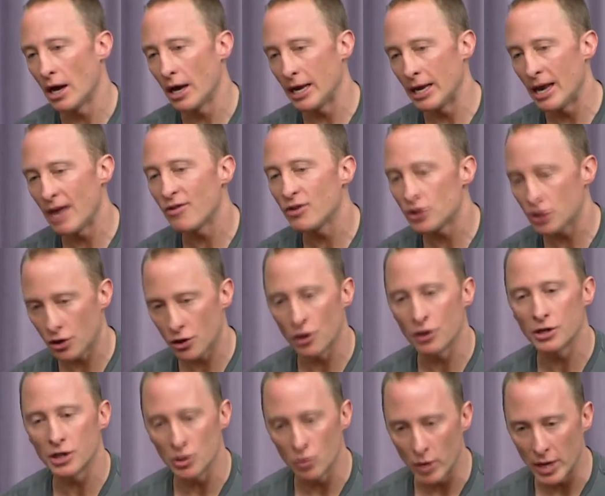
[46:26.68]
11 to
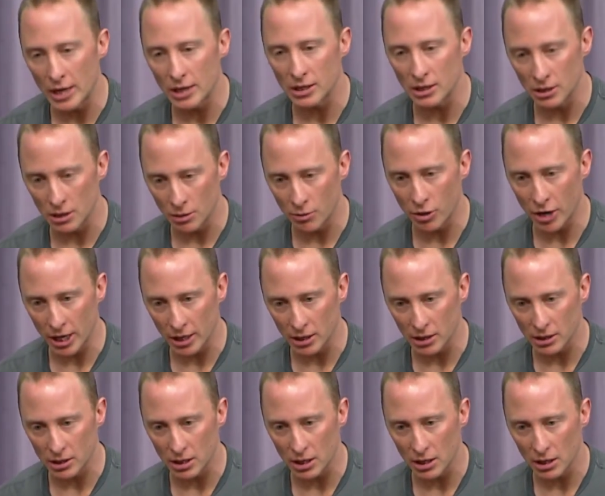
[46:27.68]
13 weeks into the
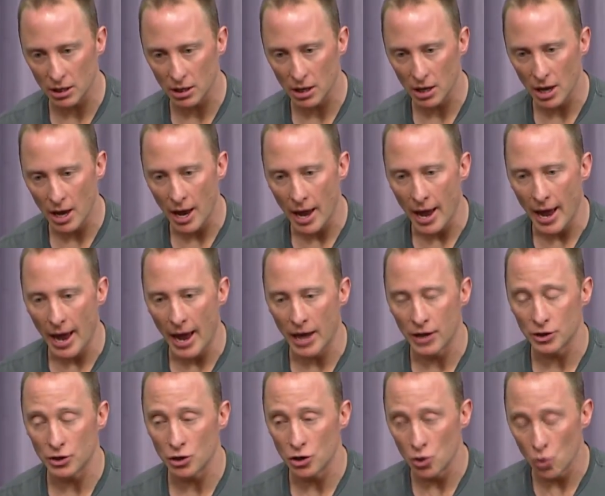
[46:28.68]
pregnancy.
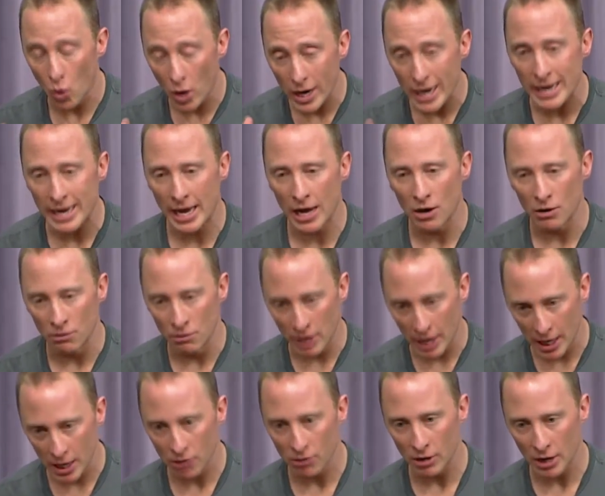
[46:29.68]
And so you want to get a
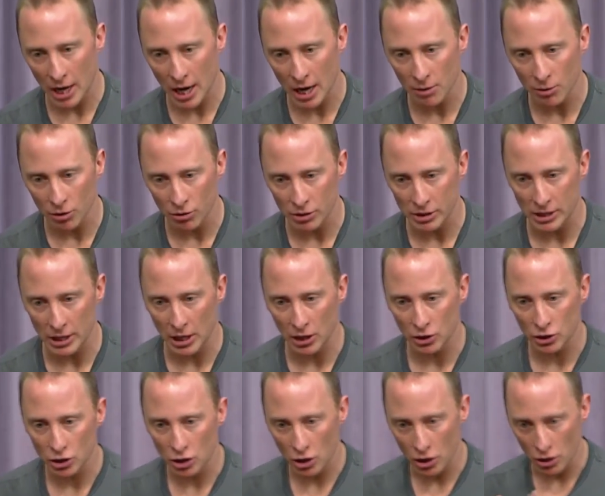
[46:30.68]
really reliable
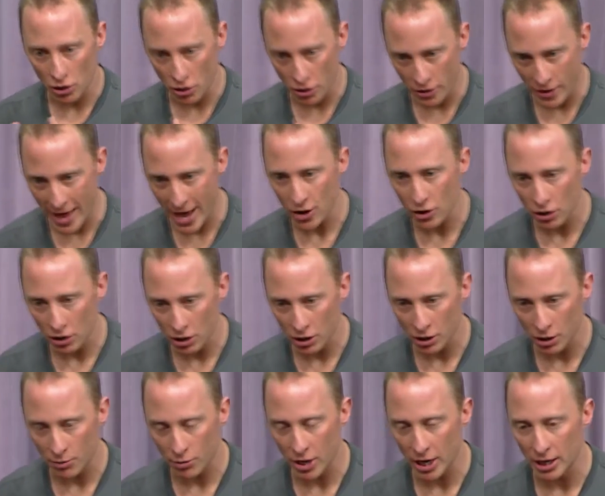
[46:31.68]
result that early in
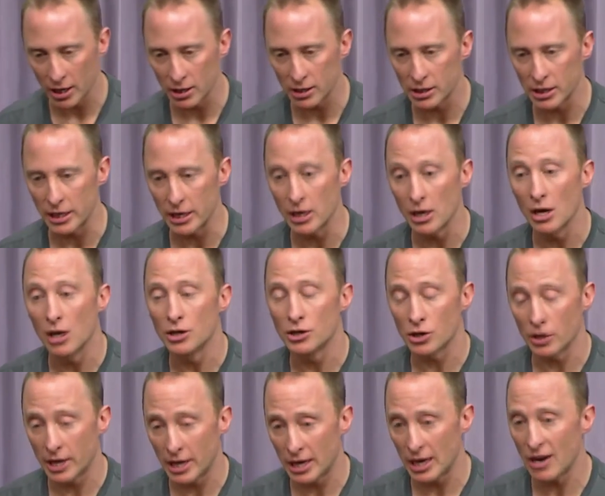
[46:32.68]
the pregnancy so
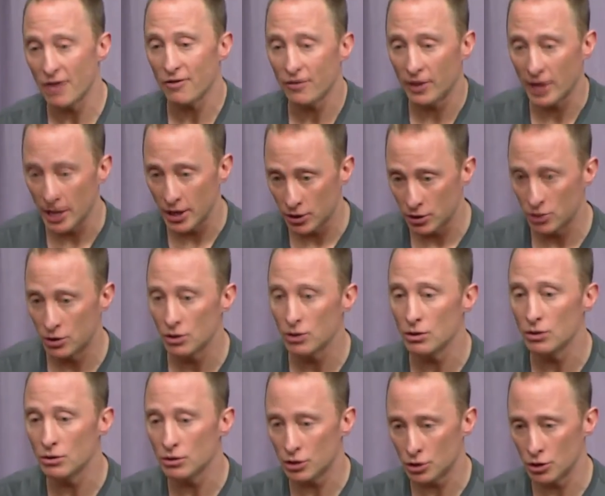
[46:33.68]
that if they
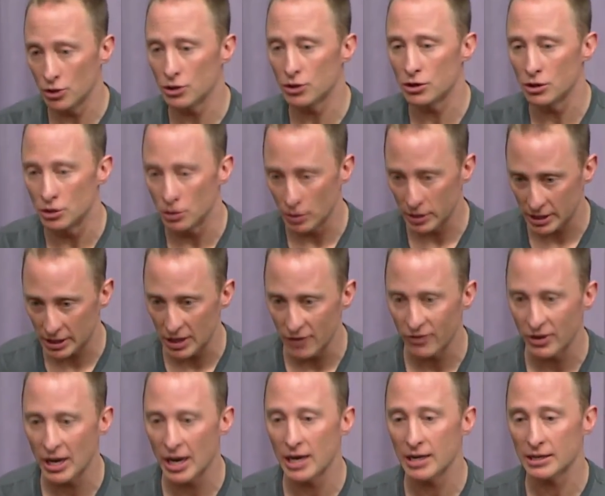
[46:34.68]
do choose to do a
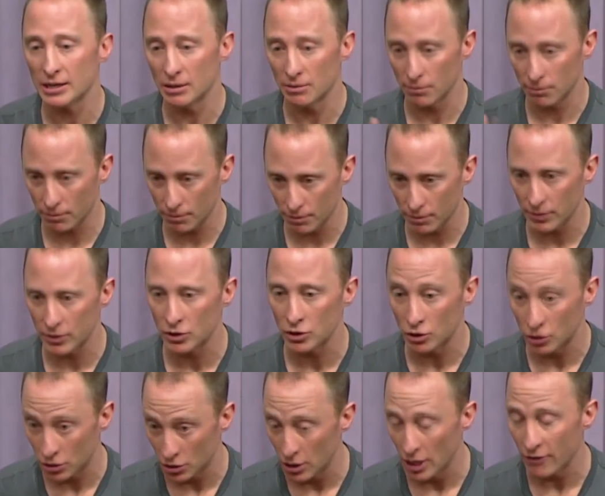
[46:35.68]
CVS and
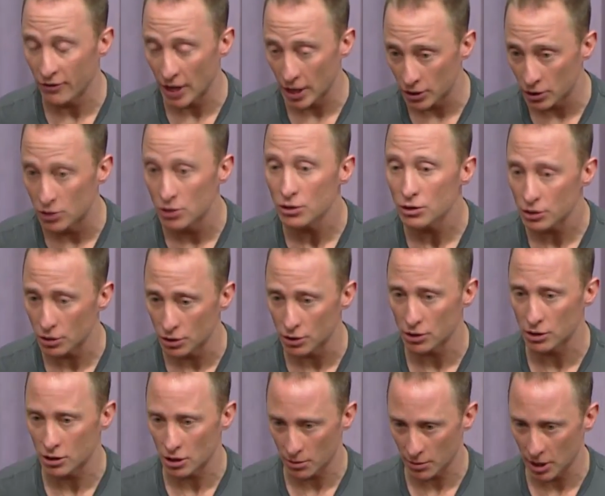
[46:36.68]
if they do choose
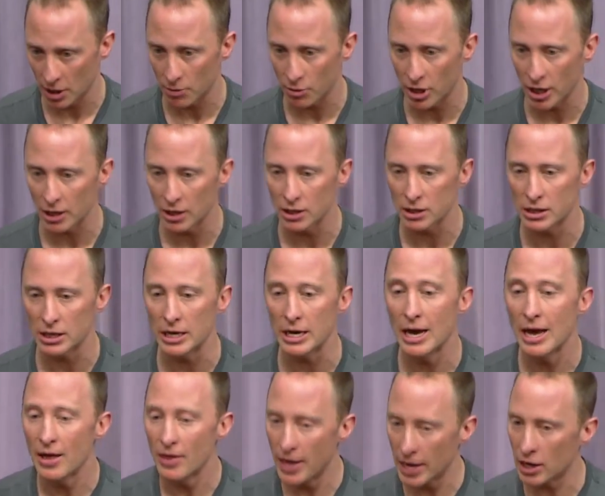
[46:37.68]
to terminate a pregnancy,
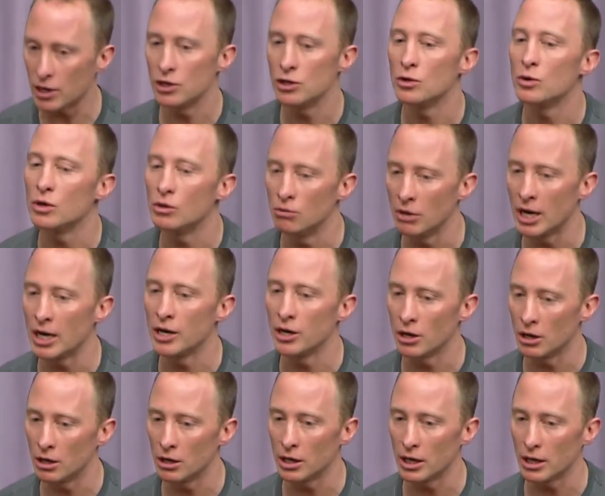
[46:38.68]
they can do it really
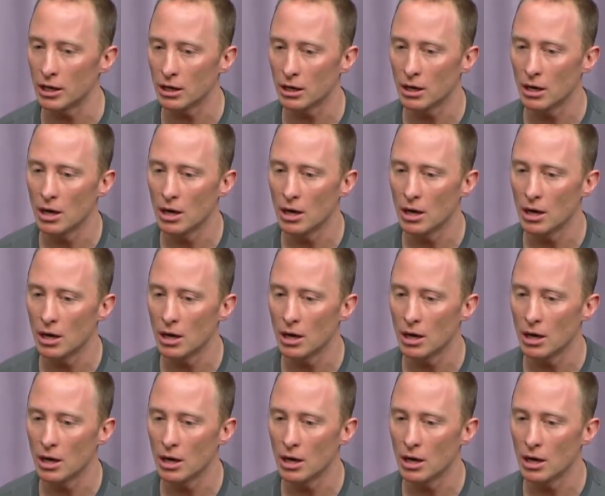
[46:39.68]
early.